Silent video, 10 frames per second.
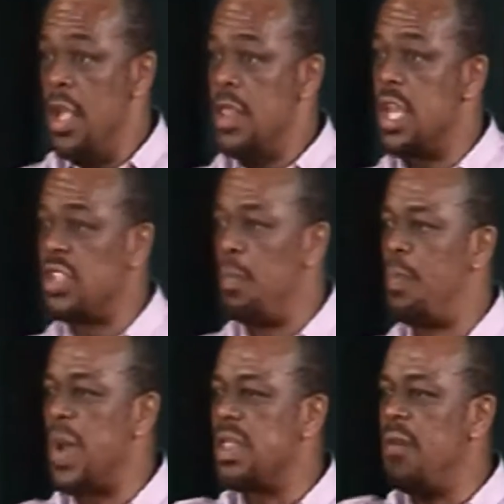
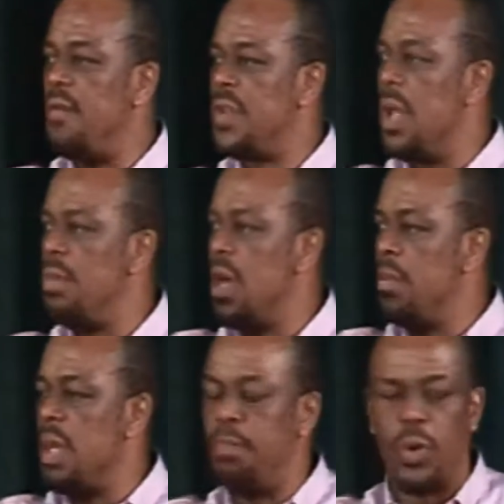But
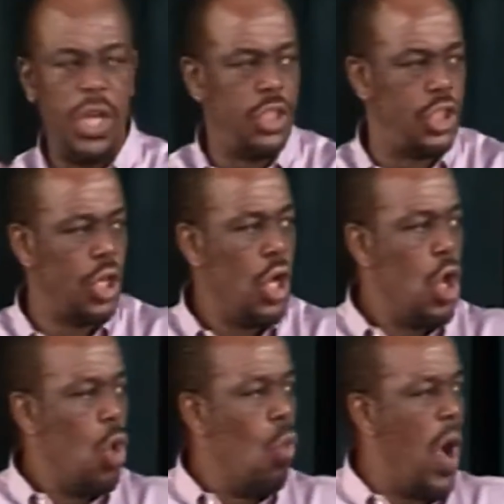the bridge
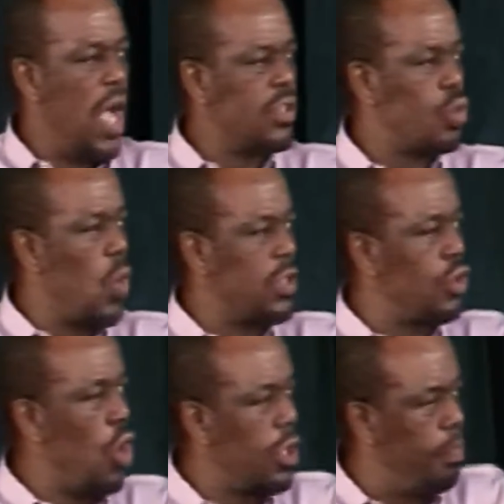was
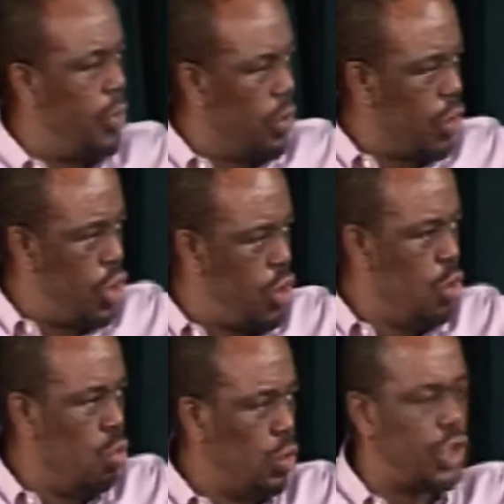not
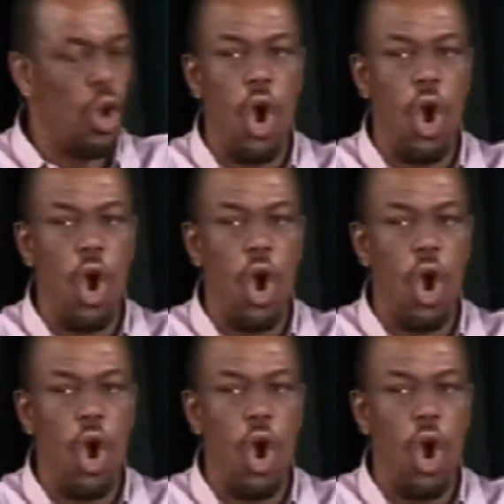huge.